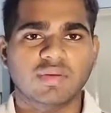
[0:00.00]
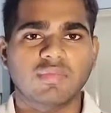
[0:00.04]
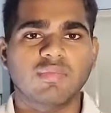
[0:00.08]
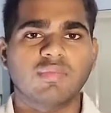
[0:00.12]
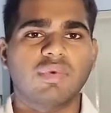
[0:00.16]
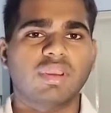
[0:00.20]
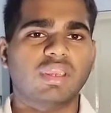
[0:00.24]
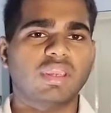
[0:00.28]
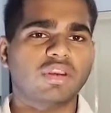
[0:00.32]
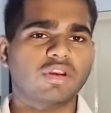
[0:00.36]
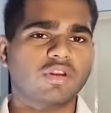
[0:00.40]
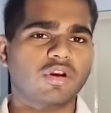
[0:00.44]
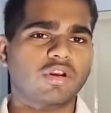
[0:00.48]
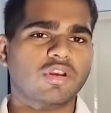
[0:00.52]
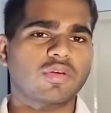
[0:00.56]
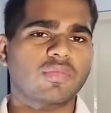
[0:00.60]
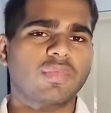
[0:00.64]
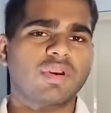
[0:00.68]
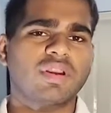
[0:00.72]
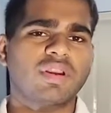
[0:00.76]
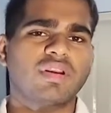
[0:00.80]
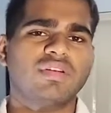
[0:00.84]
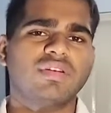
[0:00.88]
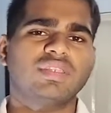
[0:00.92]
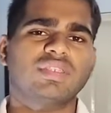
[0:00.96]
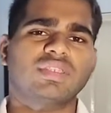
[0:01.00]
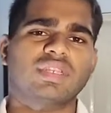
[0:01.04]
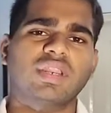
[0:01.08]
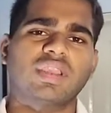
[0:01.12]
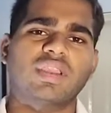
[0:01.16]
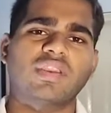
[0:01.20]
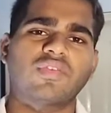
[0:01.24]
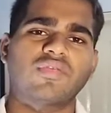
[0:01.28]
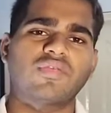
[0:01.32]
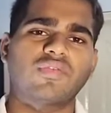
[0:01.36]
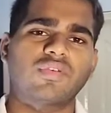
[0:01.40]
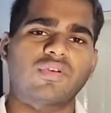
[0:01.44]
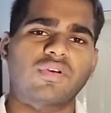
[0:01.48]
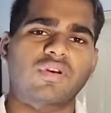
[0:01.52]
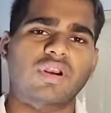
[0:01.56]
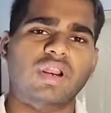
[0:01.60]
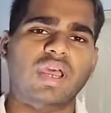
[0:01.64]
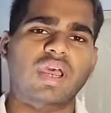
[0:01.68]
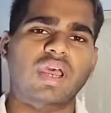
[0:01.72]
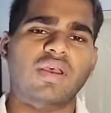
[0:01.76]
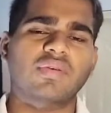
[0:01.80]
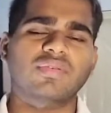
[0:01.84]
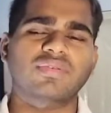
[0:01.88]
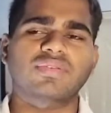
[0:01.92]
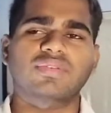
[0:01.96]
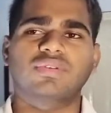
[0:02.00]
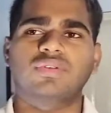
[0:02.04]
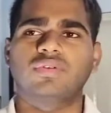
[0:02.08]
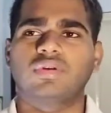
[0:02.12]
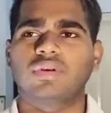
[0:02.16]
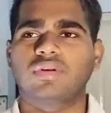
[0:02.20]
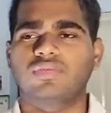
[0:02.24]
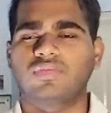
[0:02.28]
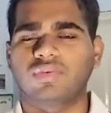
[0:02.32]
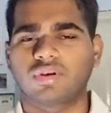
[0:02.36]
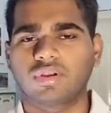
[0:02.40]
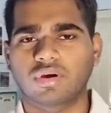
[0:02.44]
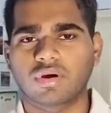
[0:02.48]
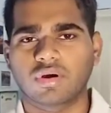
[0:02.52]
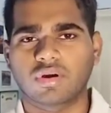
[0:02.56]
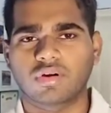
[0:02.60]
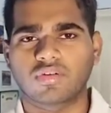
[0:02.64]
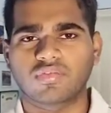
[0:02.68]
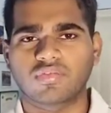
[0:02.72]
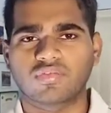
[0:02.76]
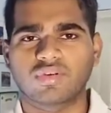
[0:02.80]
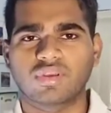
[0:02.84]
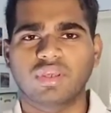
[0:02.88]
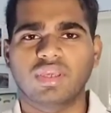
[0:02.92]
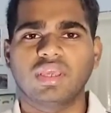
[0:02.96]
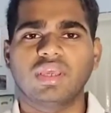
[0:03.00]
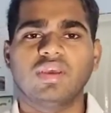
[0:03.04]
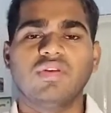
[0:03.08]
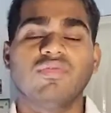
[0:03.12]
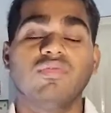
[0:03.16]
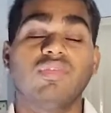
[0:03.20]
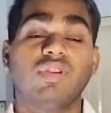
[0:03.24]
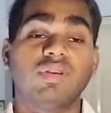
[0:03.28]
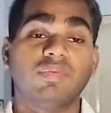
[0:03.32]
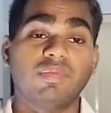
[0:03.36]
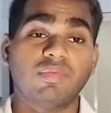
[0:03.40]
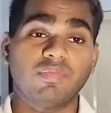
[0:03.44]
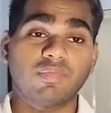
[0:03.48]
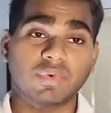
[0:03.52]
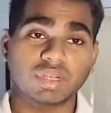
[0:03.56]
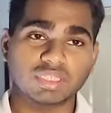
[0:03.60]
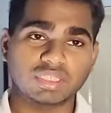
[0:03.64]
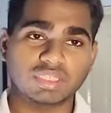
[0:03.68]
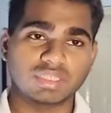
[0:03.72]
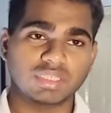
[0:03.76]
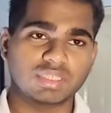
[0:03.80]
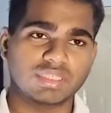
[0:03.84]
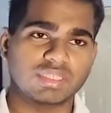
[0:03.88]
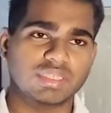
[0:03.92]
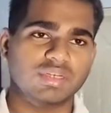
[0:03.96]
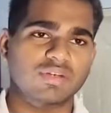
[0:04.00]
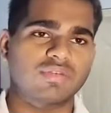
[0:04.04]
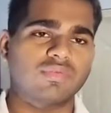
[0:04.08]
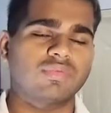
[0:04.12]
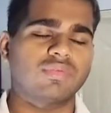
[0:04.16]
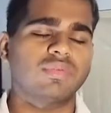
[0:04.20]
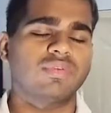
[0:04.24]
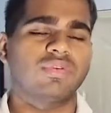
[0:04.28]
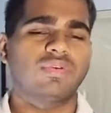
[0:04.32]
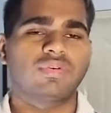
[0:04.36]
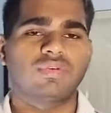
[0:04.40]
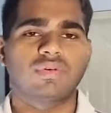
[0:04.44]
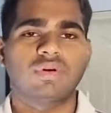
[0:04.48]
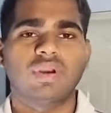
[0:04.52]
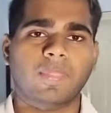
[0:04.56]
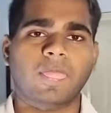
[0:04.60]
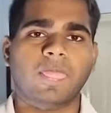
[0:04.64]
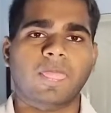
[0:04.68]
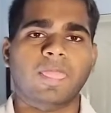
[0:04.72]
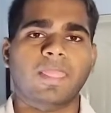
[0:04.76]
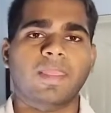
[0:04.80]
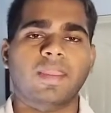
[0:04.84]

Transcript: Making documentaries, clicking photographs, doing videography will be much easier to you,